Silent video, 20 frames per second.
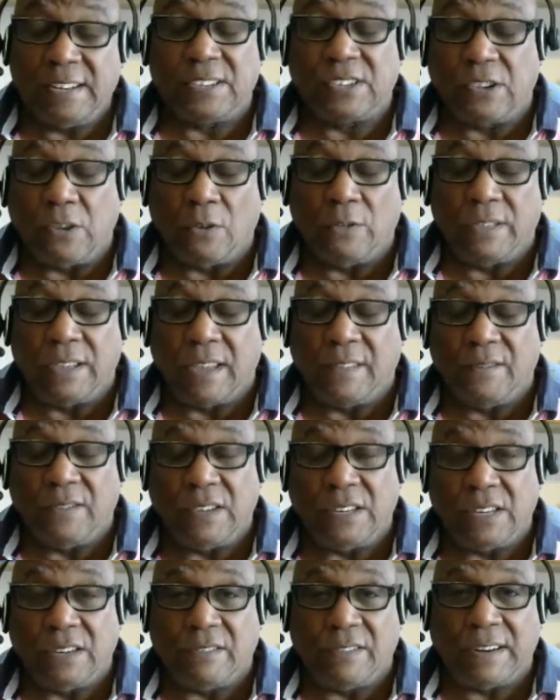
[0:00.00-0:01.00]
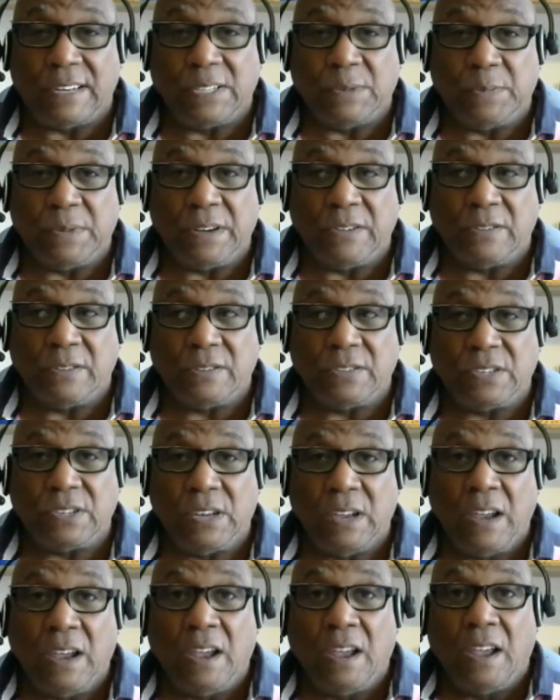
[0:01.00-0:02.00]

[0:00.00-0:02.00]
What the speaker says: is called the NVIDIA experience,